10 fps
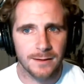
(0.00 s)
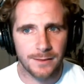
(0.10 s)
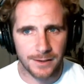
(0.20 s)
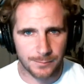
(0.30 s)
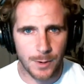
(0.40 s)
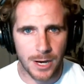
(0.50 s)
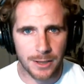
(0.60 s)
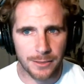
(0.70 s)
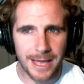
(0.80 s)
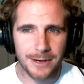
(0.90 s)
this month
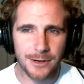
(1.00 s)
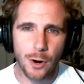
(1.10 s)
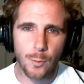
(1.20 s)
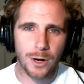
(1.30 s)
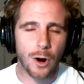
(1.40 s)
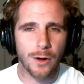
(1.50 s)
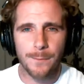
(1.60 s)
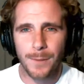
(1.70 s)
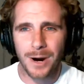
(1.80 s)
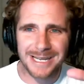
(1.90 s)
and know where all the
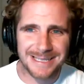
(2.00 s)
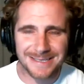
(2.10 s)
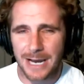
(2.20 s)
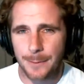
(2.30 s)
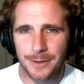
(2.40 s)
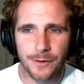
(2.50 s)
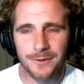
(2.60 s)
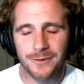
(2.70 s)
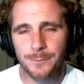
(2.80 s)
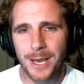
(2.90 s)
money is coming from,
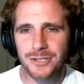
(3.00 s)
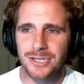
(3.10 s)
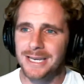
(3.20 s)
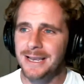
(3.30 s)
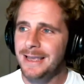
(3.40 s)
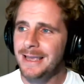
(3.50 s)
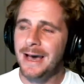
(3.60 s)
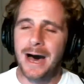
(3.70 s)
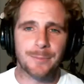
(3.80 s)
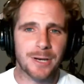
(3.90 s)
especially
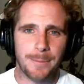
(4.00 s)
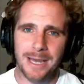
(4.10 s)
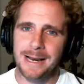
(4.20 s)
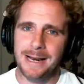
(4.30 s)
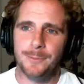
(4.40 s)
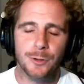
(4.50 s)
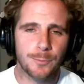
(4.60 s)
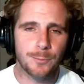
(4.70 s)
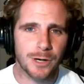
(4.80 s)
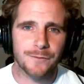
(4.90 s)
I'm going to paint out a
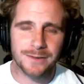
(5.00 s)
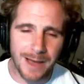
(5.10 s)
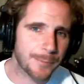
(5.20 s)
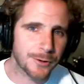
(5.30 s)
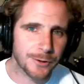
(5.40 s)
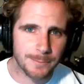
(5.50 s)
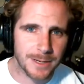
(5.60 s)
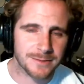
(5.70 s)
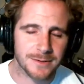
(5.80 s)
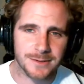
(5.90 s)
blueprint of a top earner
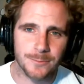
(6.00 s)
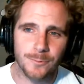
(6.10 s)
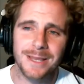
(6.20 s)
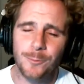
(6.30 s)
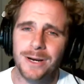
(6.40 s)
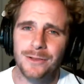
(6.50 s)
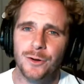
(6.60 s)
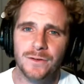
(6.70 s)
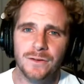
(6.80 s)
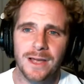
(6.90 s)
business and really what it
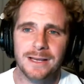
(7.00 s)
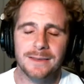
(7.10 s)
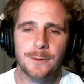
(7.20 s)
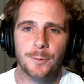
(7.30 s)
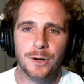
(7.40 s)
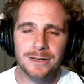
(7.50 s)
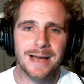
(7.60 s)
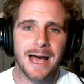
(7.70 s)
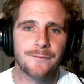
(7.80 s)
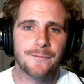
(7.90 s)
looks like, and then we're going to
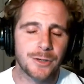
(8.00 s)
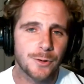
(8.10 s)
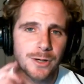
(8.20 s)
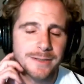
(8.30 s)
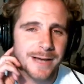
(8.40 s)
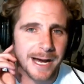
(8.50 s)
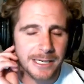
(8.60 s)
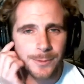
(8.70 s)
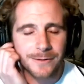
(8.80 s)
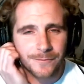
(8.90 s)
dive into a, a
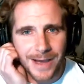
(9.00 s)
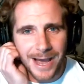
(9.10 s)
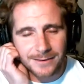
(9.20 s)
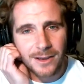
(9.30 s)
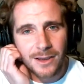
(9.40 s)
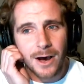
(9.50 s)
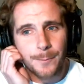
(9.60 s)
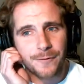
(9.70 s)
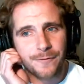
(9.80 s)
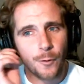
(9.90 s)
document. In fact,
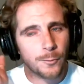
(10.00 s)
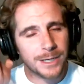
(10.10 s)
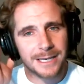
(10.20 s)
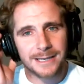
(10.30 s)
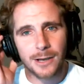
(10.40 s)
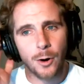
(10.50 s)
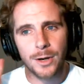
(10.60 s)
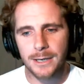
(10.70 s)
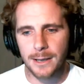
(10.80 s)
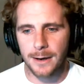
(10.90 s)
before we get
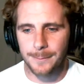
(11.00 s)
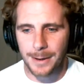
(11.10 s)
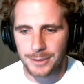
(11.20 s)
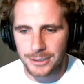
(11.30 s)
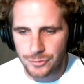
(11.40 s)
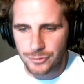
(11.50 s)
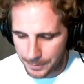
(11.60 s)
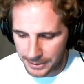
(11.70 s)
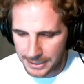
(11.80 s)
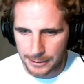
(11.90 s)
going, um, I'm going to
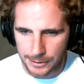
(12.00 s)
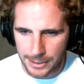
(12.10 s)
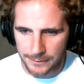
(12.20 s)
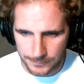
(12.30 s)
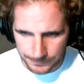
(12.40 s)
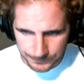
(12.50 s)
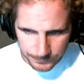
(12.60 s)
drop a link here, guys